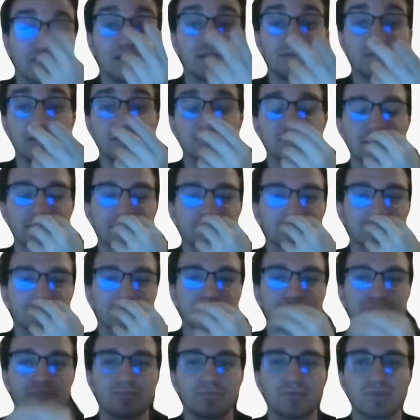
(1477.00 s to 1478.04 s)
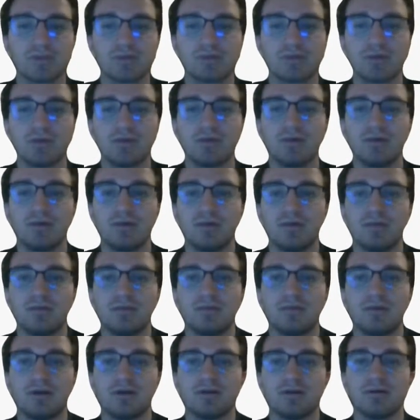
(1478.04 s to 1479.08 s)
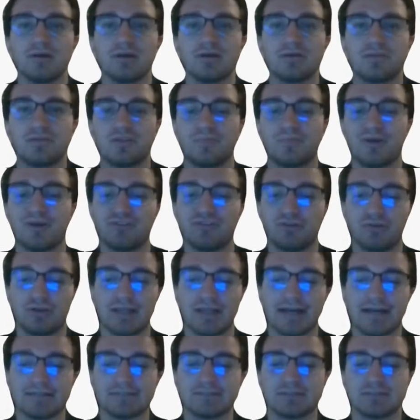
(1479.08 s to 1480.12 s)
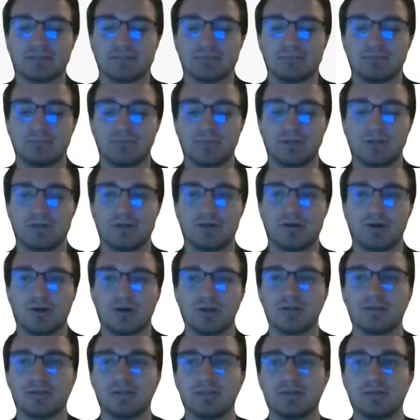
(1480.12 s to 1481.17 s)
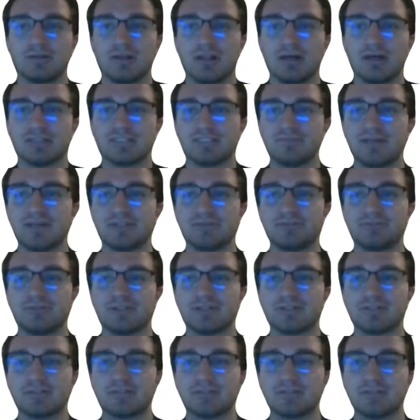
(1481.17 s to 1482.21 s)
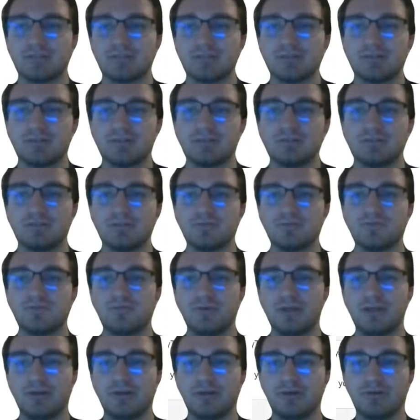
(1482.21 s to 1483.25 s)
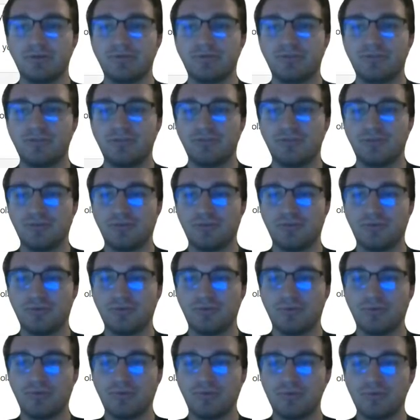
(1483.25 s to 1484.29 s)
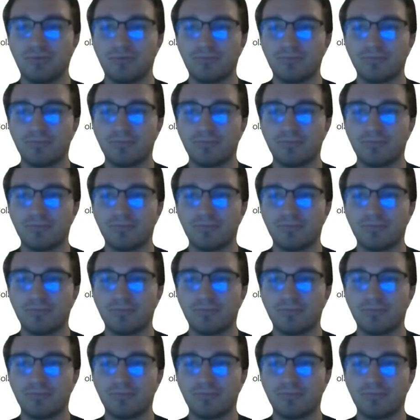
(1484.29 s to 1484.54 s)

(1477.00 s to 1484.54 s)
It does, actually. There is a special class called loss metric. So if we go to